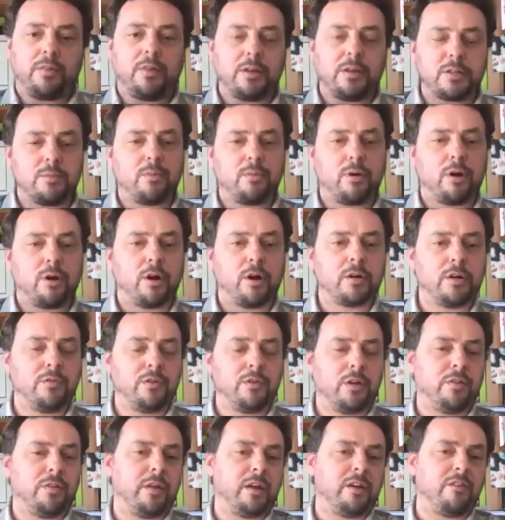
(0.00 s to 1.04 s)
things apart if you
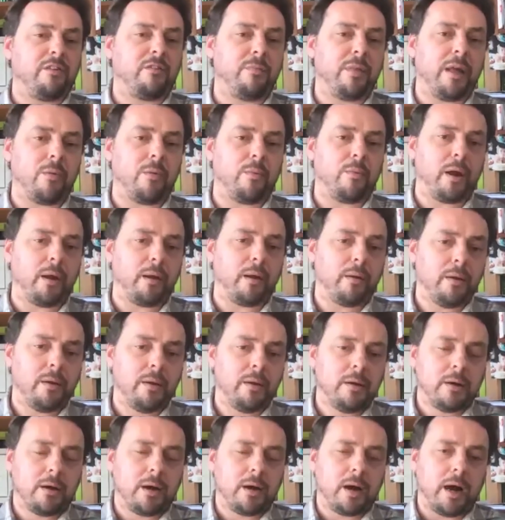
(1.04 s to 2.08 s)
can think of them that way
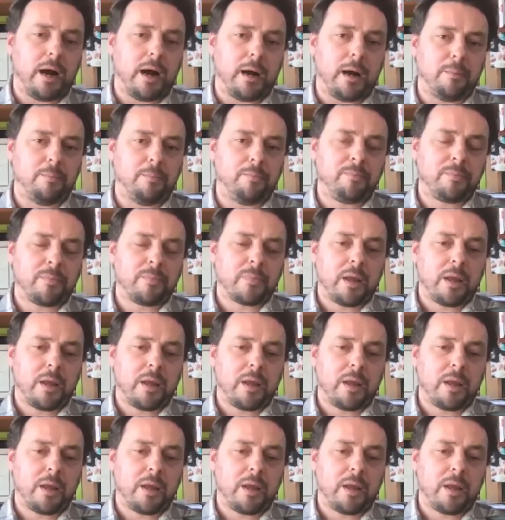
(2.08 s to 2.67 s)
um,